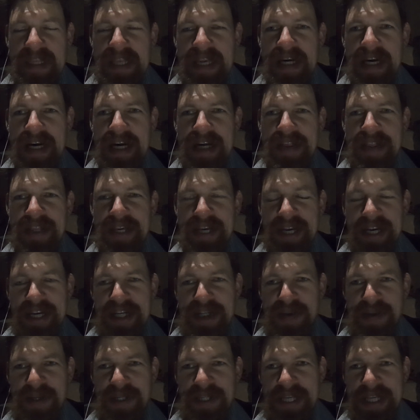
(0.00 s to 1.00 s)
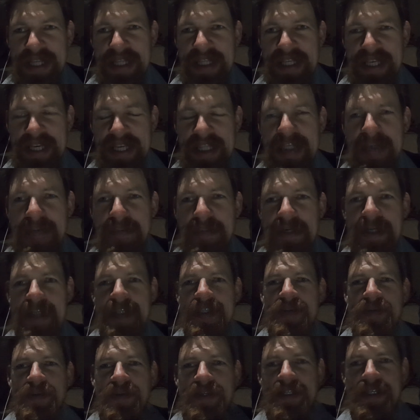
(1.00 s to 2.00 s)
And the guys were standing in the
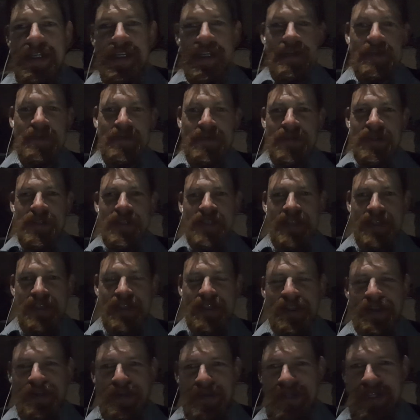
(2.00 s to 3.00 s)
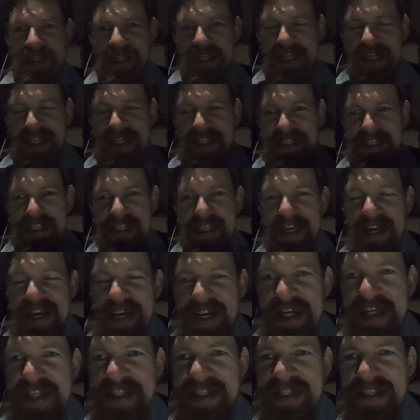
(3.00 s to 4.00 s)
bus with the, with the, you know, with the guns in their
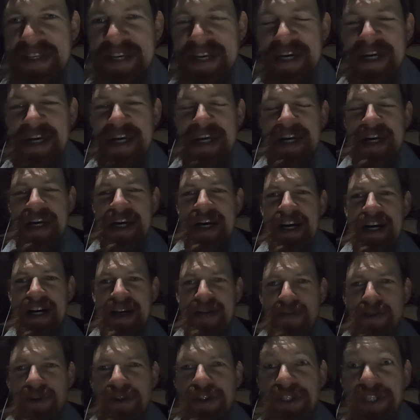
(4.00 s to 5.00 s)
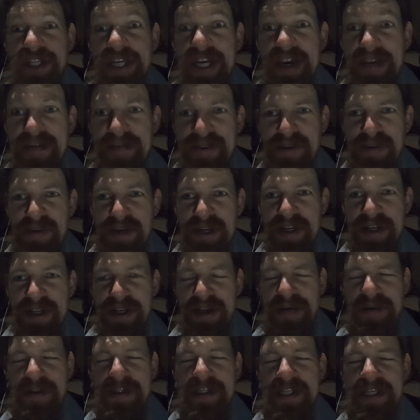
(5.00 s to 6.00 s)
hands and watching everyone
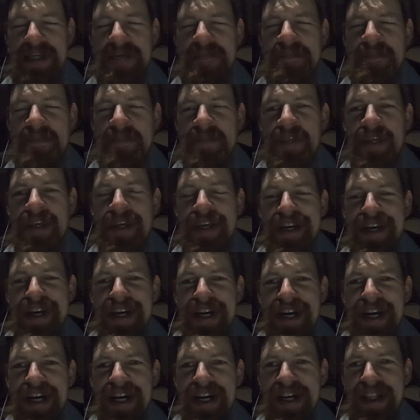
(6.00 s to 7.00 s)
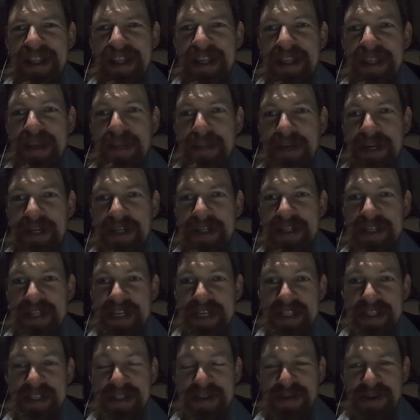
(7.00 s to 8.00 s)
closely. And then the bus
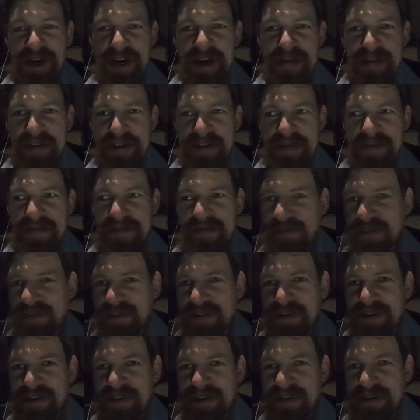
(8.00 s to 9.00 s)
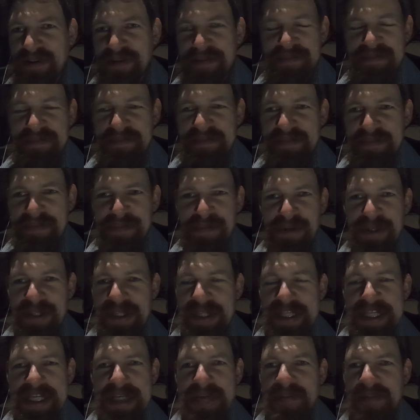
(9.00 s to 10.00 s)
started driving for
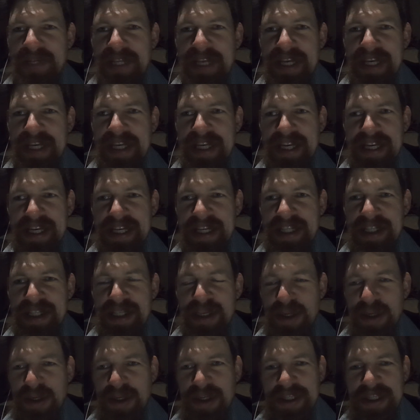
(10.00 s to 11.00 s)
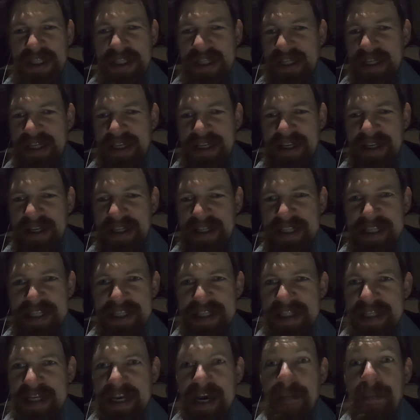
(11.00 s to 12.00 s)
what seemed like uh, eternity, at
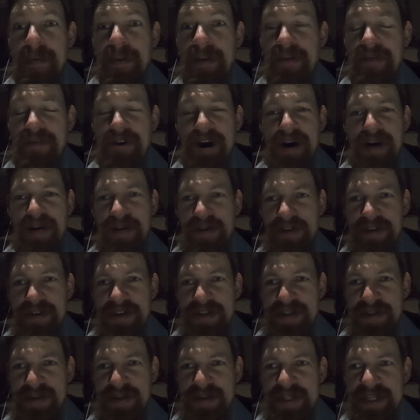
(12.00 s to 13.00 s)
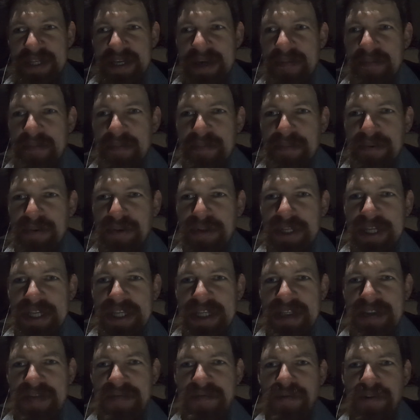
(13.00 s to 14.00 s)
least a couple of hours, to some
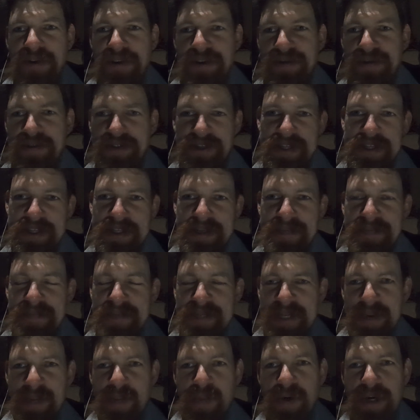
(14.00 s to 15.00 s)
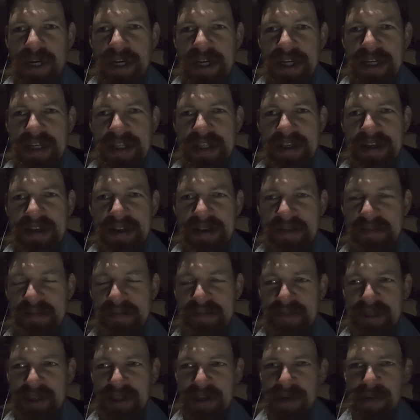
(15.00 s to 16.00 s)
police fortress somewhere in a,
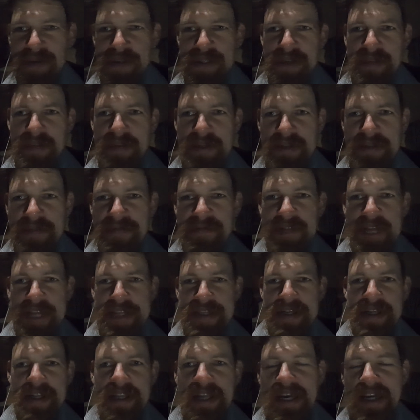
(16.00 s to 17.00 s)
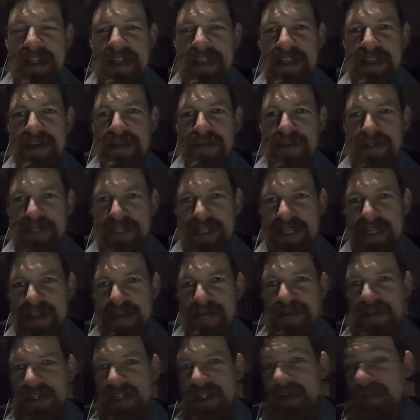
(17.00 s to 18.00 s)
you know, it was a bit flatter land and it was
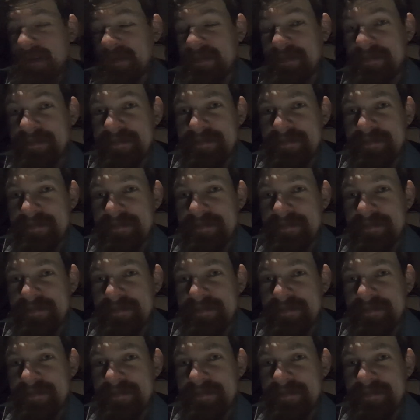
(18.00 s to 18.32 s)
like really,